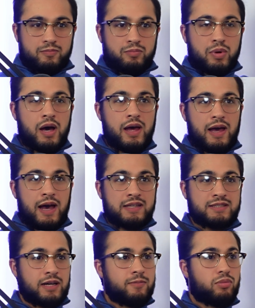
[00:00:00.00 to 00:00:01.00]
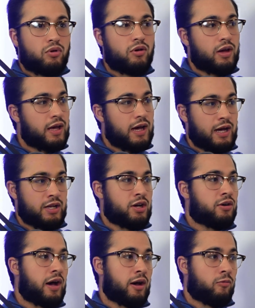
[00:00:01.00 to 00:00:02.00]
But at some point, I
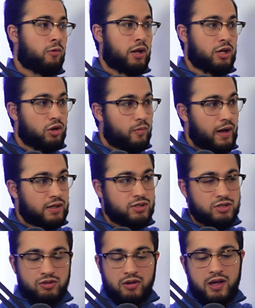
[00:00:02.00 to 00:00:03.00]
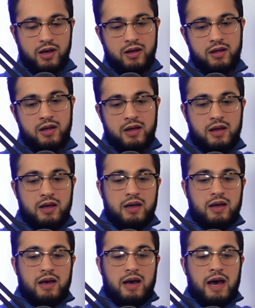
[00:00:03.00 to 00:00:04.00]
know I want to go back to Syria.
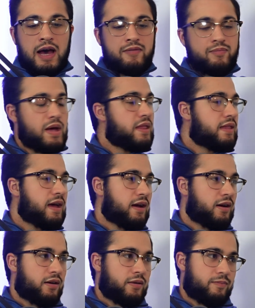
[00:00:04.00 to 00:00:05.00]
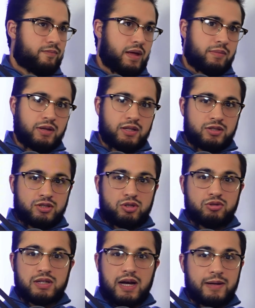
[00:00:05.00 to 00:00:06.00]
I've been there maybe
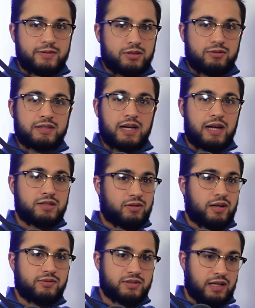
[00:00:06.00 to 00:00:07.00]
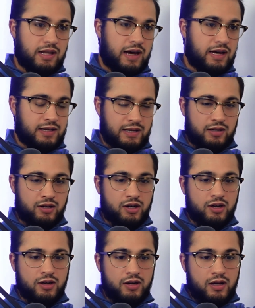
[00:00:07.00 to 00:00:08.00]
2 times, 3 times when I was a lot
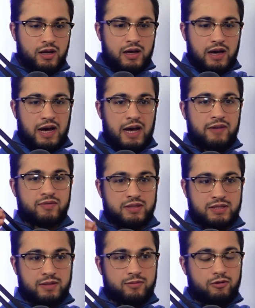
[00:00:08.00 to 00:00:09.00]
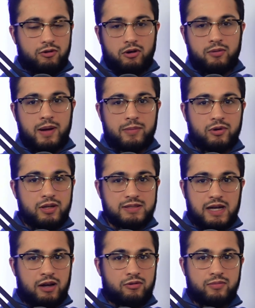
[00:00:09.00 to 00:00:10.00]
younger. I have some core memories.
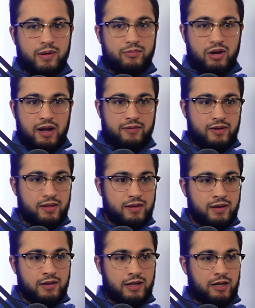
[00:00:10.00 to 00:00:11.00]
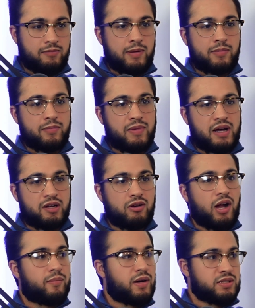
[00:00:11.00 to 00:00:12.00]
I don't remember everything. Like I remember my
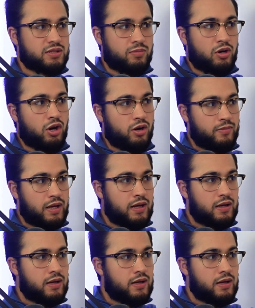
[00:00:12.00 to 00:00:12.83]
grandma's apartment.